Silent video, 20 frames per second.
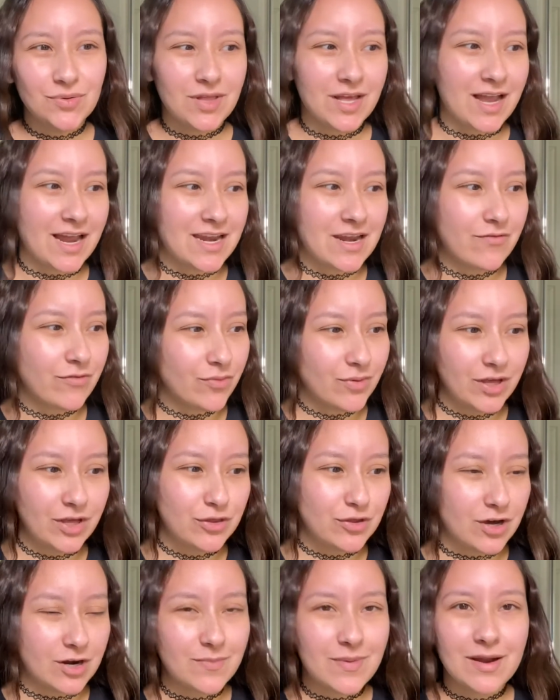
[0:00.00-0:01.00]
Like, I never really
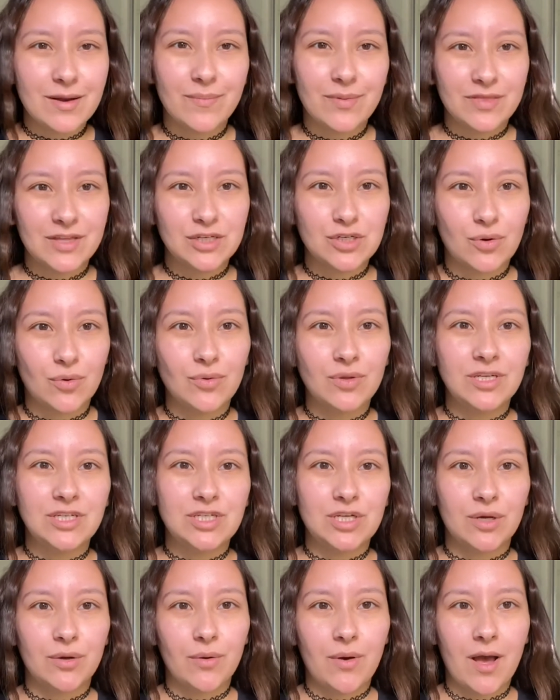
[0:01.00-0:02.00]
thought about it, but they totally
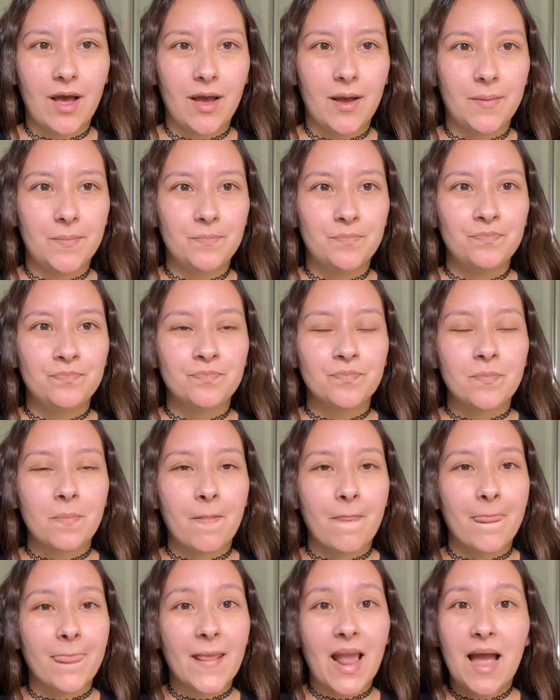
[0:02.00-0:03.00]
do.
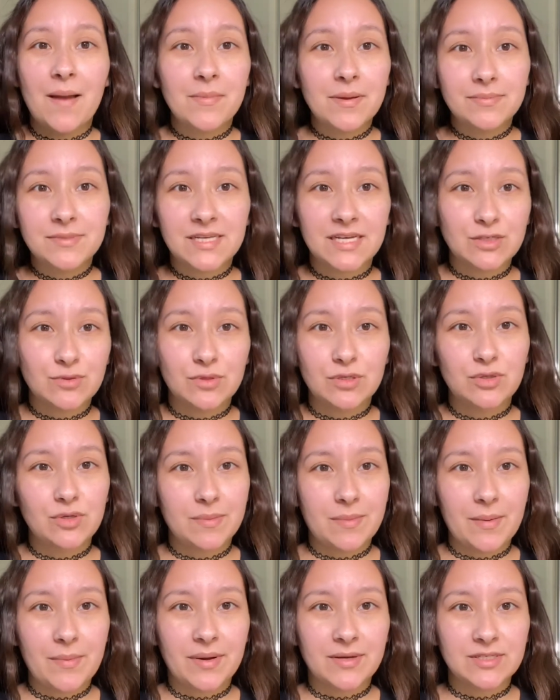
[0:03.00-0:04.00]
I'm obsessed with doing
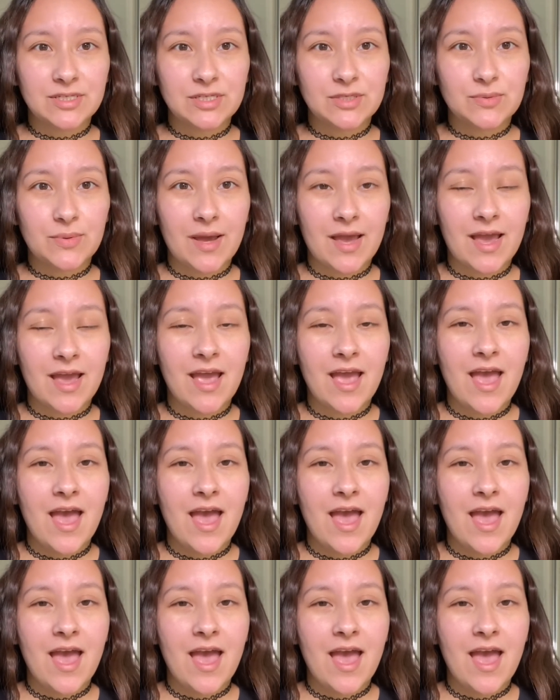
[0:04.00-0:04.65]
my brows this way.